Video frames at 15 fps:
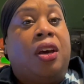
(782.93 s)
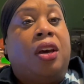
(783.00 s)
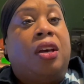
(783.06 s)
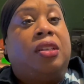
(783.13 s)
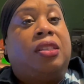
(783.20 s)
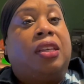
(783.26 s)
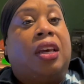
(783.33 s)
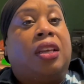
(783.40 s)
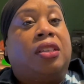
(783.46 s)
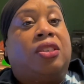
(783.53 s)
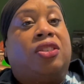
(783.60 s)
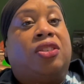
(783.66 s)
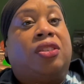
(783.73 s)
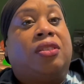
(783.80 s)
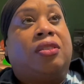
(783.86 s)

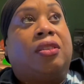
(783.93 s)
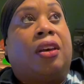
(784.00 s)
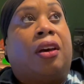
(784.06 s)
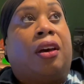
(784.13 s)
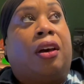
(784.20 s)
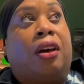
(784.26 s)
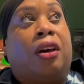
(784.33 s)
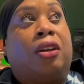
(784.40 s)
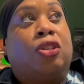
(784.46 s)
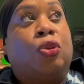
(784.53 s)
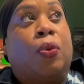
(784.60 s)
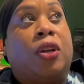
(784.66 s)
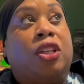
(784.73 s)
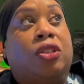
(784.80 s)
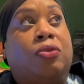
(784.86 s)
since
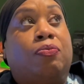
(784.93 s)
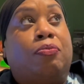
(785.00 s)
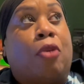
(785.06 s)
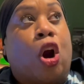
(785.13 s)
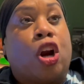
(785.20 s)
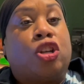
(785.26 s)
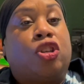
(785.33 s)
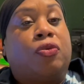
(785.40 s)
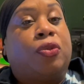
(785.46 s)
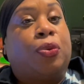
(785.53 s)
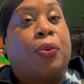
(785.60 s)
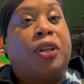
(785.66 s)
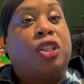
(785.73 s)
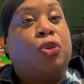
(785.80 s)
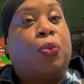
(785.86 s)
March of
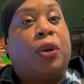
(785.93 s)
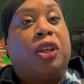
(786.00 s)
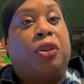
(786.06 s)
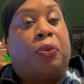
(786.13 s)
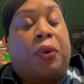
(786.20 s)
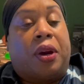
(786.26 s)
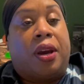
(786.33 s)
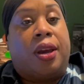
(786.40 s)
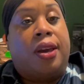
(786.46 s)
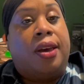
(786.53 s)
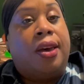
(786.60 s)
2023,